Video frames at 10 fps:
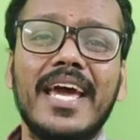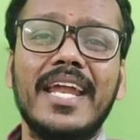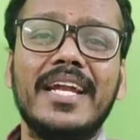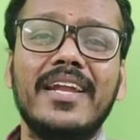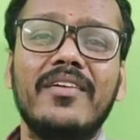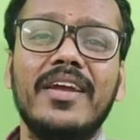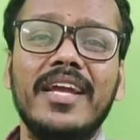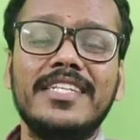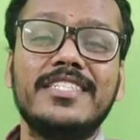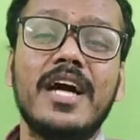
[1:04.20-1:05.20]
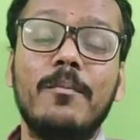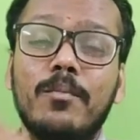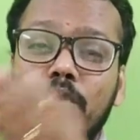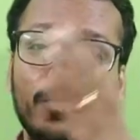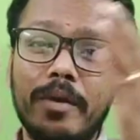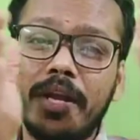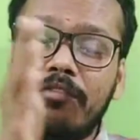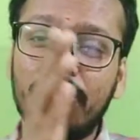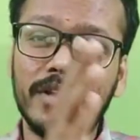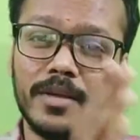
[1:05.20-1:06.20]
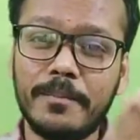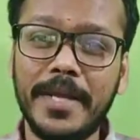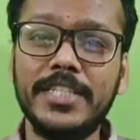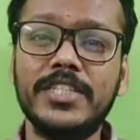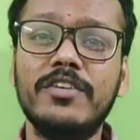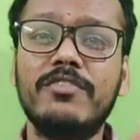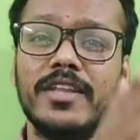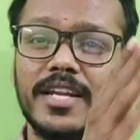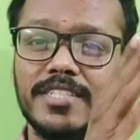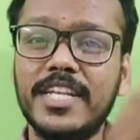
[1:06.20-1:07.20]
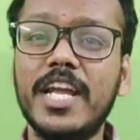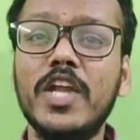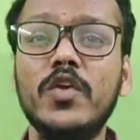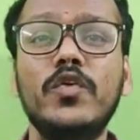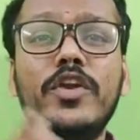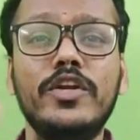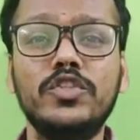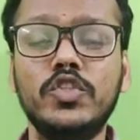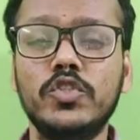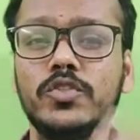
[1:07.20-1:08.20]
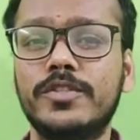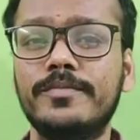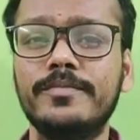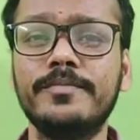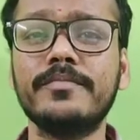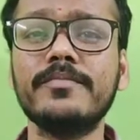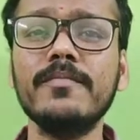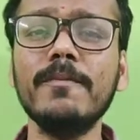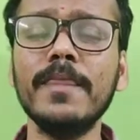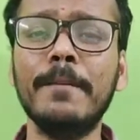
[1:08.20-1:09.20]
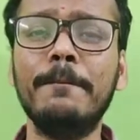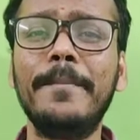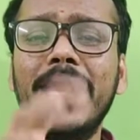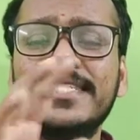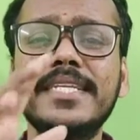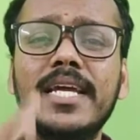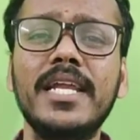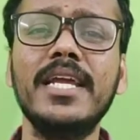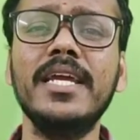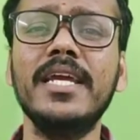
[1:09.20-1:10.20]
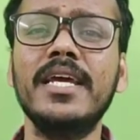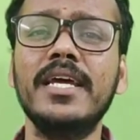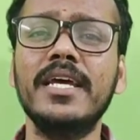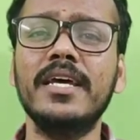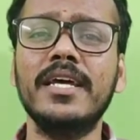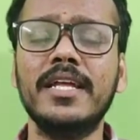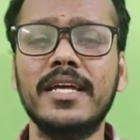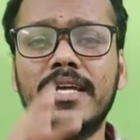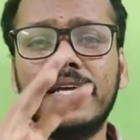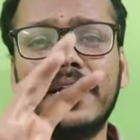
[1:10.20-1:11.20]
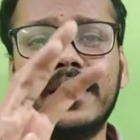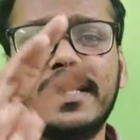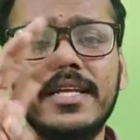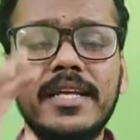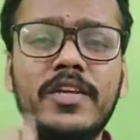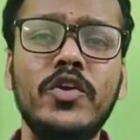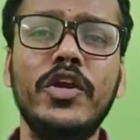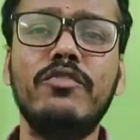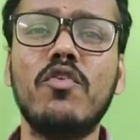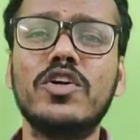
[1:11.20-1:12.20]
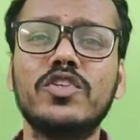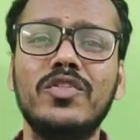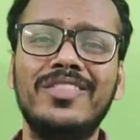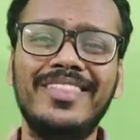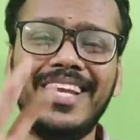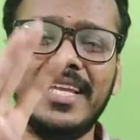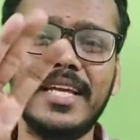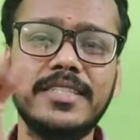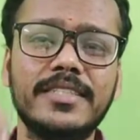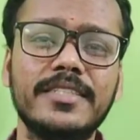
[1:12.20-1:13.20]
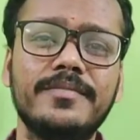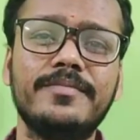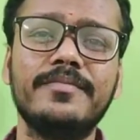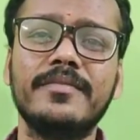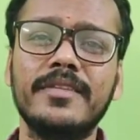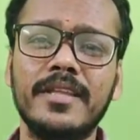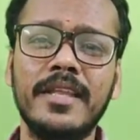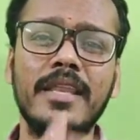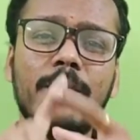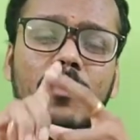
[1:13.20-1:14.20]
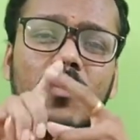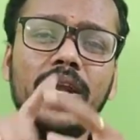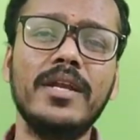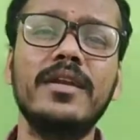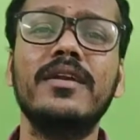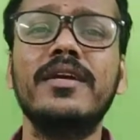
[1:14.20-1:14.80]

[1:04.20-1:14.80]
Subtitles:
character is appropriate for the patient, for that scenario you need to choose. Basically, you need to focus on three things. Number one,